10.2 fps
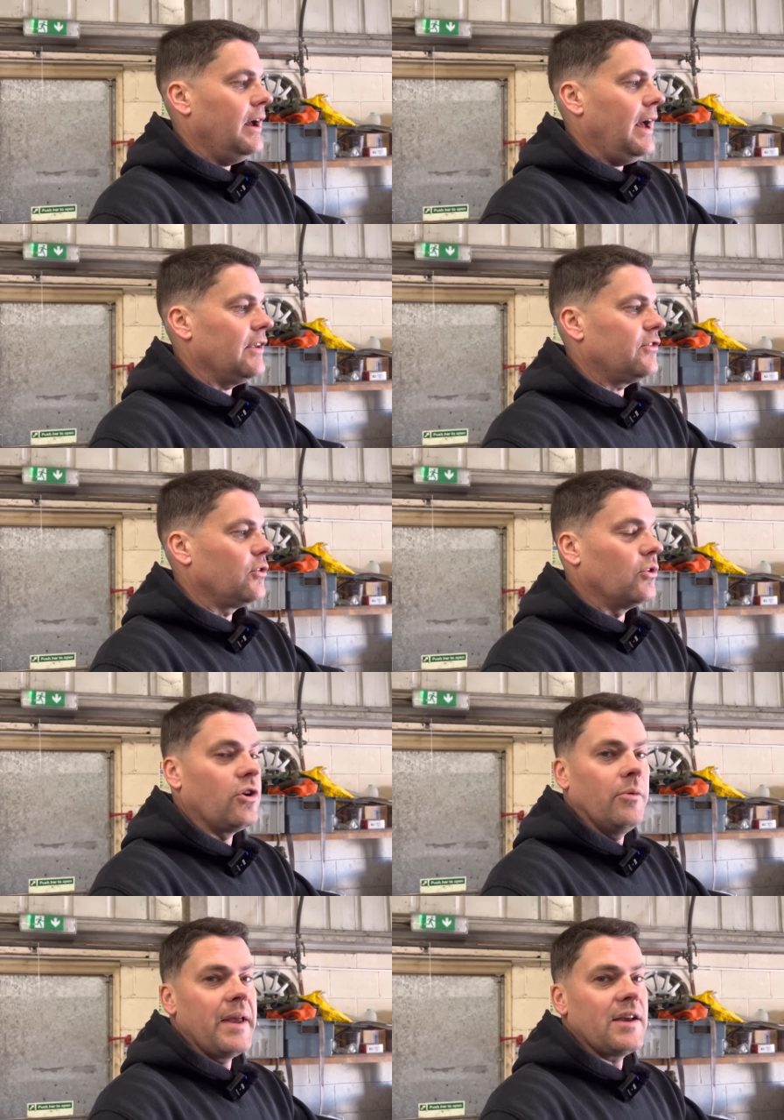has sort of
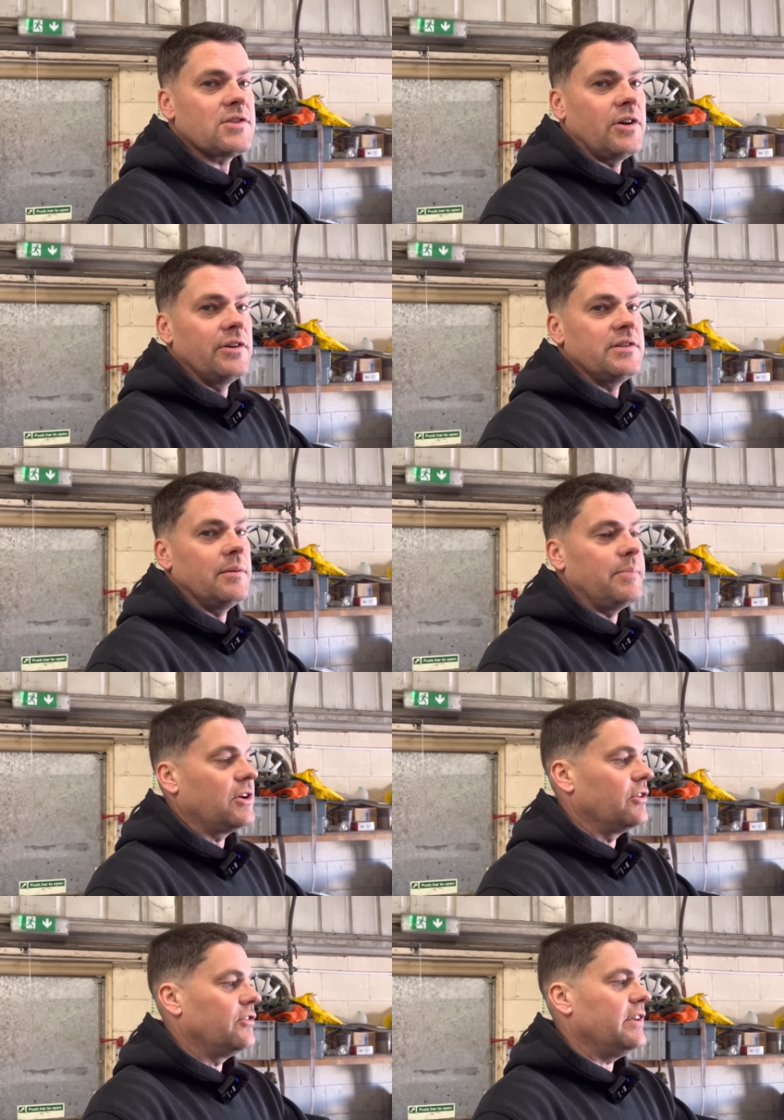got me excited,
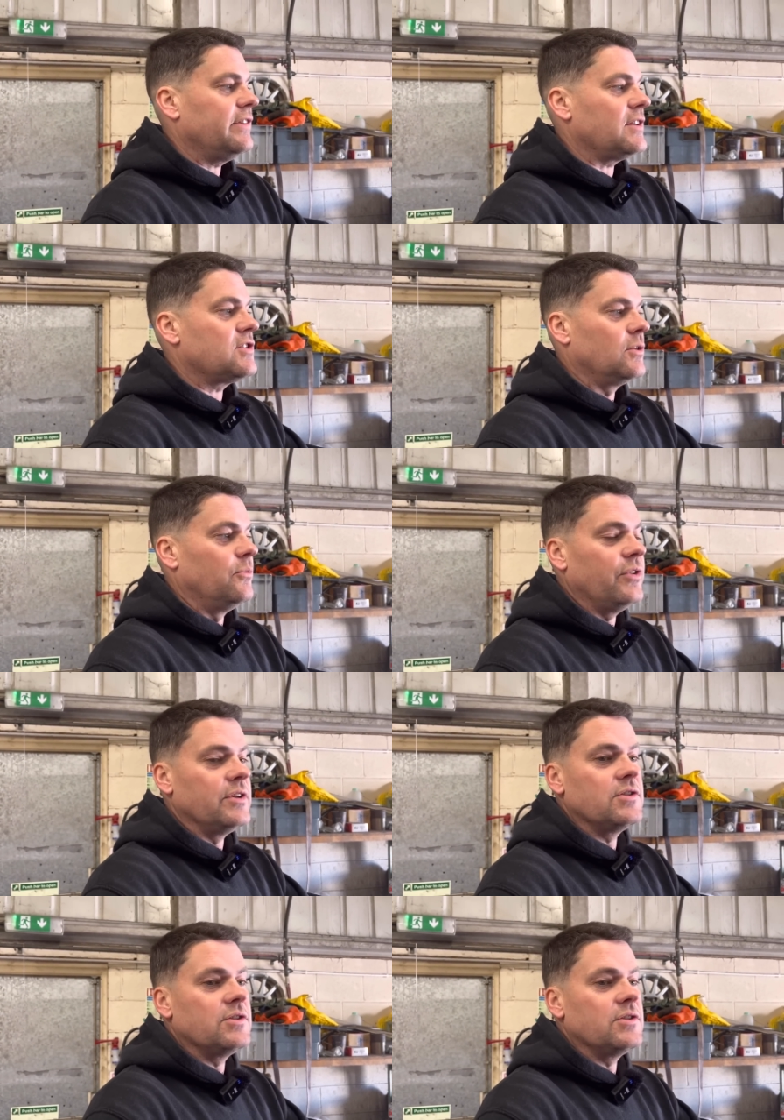because this has something